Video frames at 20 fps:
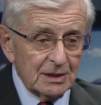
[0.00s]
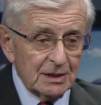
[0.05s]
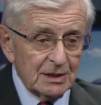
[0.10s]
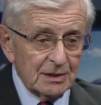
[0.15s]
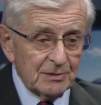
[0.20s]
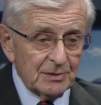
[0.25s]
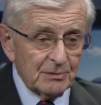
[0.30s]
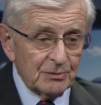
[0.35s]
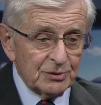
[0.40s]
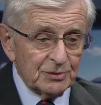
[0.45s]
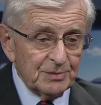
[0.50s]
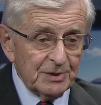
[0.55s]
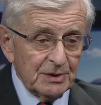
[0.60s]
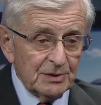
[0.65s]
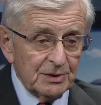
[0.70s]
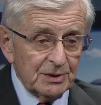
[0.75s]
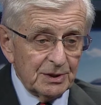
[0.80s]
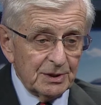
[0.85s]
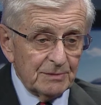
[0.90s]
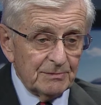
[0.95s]
it would have
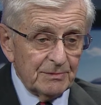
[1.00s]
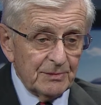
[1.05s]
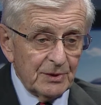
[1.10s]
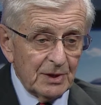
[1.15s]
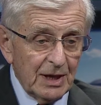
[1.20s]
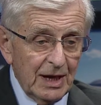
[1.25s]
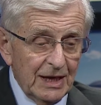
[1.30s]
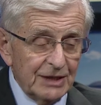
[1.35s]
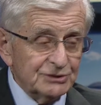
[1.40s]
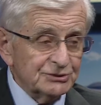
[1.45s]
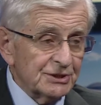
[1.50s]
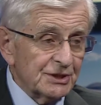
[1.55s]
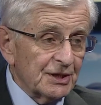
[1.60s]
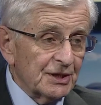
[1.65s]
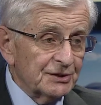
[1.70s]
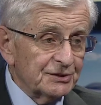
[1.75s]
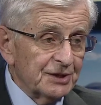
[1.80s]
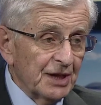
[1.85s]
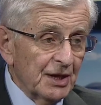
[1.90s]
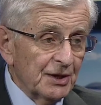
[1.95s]
been Heydrich
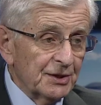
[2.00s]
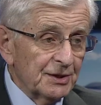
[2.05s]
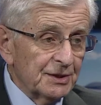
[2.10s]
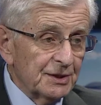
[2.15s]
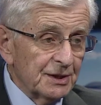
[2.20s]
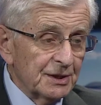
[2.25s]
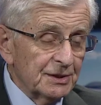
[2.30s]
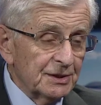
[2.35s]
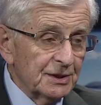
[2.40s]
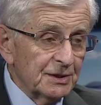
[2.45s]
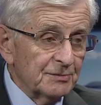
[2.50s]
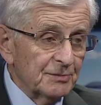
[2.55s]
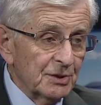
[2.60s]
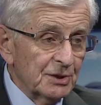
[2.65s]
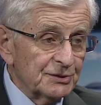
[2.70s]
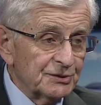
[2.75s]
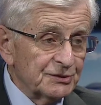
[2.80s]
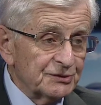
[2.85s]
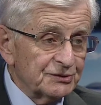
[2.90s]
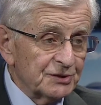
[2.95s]
had done. He'd
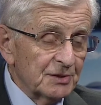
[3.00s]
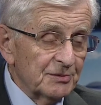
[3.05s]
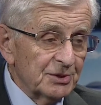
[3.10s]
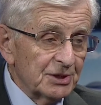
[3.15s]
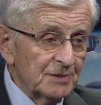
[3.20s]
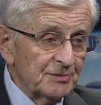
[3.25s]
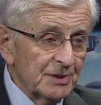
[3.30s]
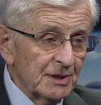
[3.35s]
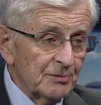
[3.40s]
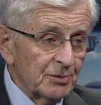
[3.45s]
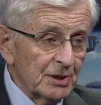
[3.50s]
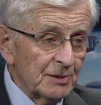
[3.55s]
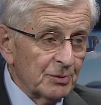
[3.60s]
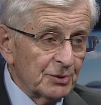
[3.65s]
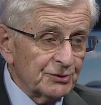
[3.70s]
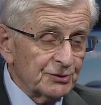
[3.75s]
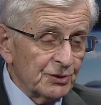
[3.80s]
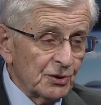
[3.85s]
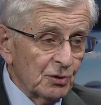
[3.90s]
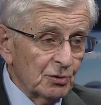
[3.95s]
murdered so many people, he
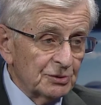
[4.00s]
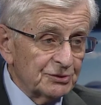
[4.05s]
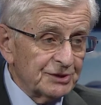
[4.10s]
wanted the whole